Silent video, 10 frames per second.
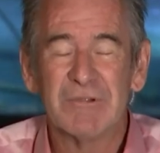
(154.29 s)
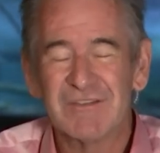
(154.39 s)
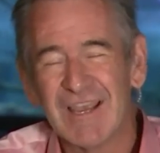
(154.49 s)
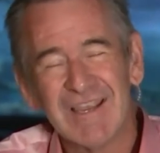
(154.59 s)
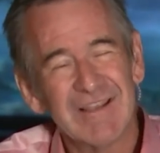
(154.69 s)
But
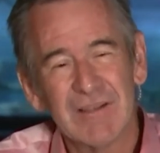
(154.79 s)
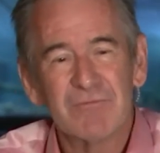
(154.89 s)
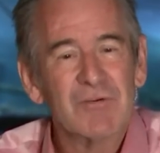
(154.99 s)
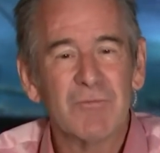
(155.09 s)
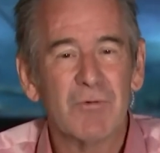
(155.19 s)
yeah. taking
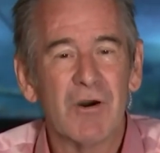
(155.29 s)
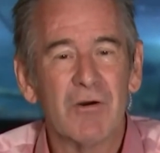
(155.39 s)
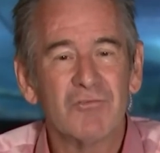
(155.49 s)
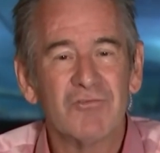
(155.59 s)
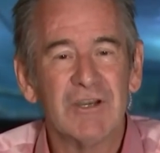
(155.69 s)
them from the
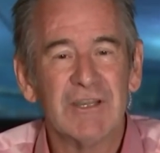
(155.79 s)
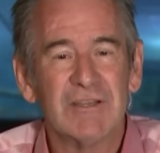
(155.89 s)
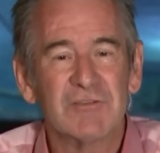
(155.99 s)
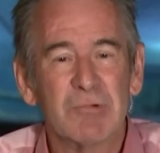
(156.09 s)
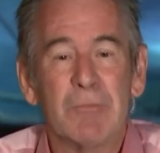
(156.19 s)
wild really
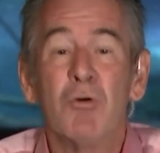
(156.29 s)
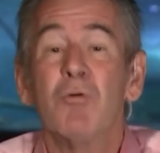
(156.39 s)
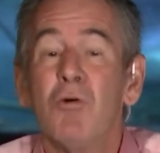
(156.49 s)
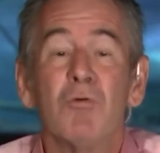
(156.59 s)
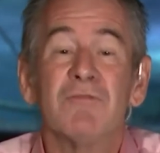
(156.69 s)
is a problem.
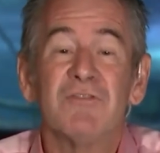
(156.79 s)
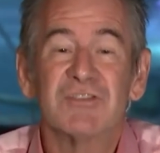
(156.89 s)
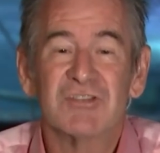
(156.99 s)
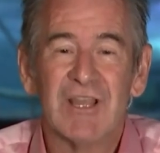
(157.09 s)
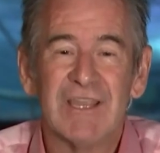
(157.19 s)
All, all of
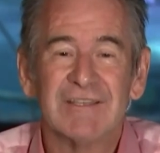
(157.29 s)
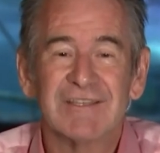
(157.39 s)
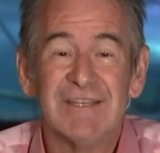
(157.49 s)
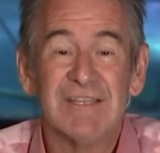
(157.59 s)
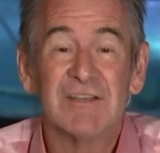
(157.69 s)
the
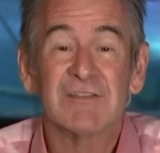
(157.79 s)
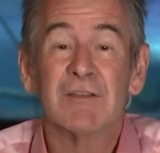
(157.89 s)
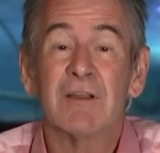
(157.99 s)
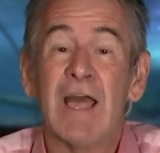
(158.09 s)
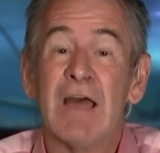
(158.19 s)
snakes and lizards
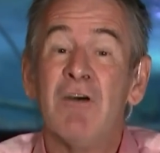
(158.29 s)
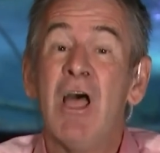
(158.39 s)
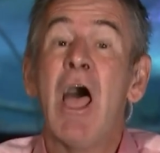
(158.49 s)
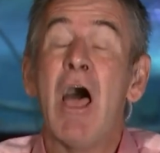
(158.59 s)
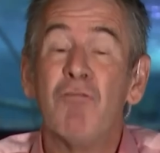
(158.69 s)
that I have
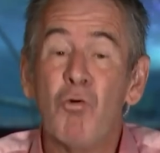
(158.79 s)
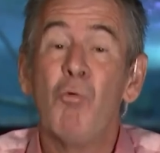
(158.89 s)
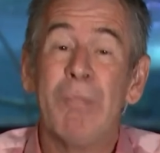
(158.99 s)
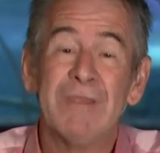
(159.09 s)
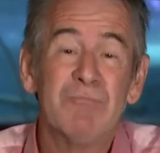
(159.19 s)
have
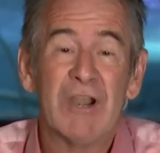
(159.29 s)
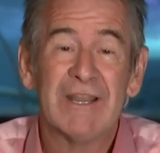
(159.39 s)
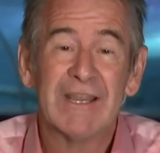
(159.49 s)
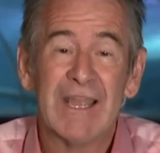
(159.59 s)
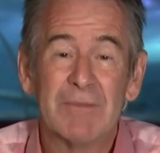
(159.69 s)
all been
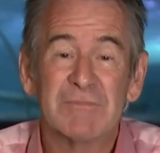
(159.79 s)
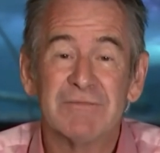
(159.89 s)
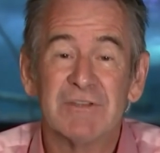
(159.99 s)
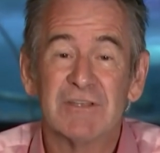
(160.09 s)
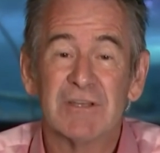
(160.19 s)
bred in
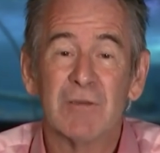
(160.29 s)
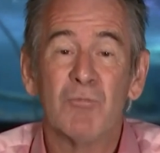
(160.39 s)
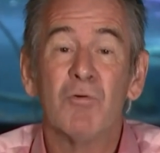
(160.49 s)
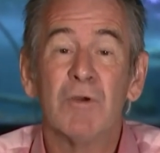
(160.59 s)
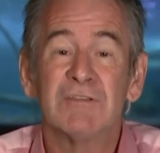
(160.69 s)
captivity, and
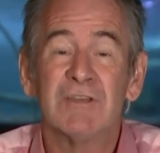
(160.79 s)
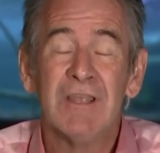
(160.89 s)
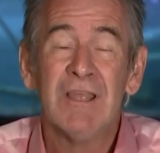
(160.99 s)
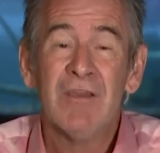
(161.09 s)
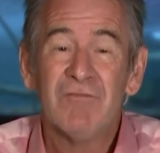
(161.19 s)
I'm always
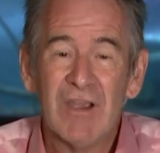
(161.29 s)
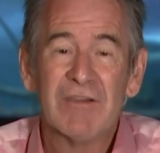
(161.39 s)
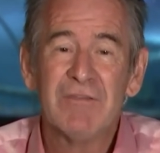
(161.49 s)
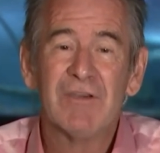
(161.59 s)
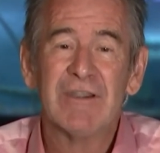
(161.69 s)

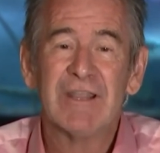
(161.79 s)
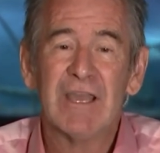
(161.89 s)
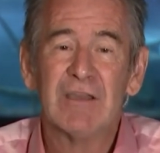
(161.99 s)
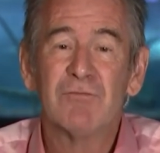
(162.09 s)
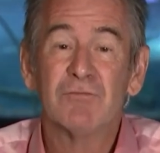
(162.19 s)
very, very
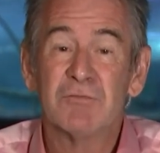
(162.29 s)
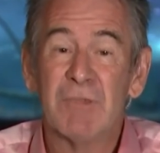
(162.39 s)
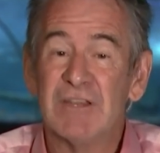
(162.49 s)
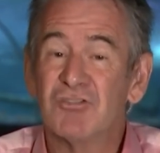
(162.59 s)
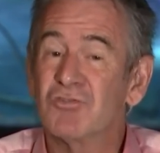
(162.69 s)
careful to
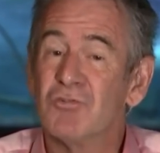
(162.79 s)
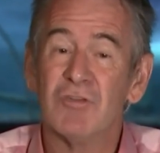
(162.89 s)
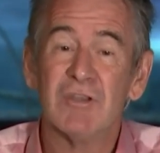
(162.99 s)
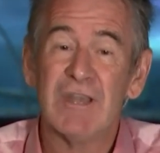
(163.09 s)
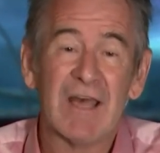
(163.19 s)
make sure
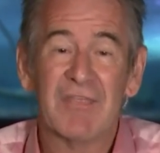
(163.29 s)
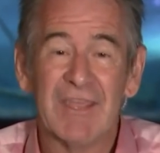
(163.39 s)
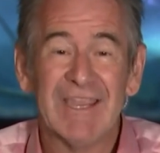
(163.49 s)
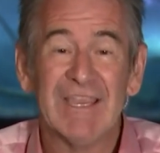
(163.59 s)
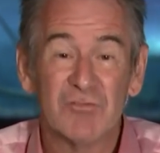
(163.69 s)
that
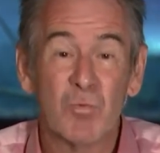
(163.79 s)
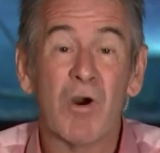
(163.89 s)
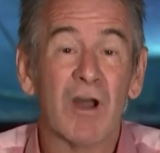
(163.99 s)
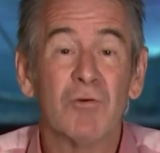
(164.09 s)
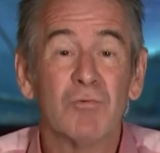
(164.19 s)
nothing is
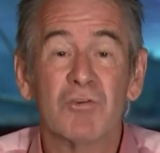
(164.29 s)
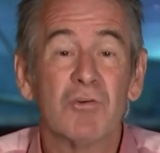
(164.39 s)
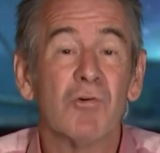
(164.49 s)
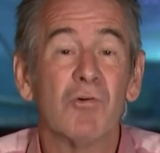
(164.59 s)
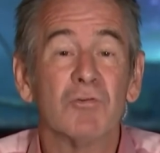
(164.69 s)
wild
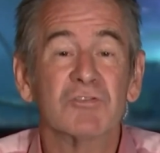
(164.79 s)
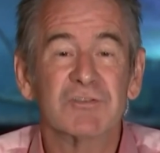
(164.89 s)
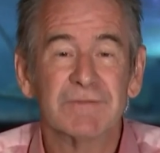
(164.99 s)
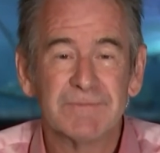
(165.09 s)
caught.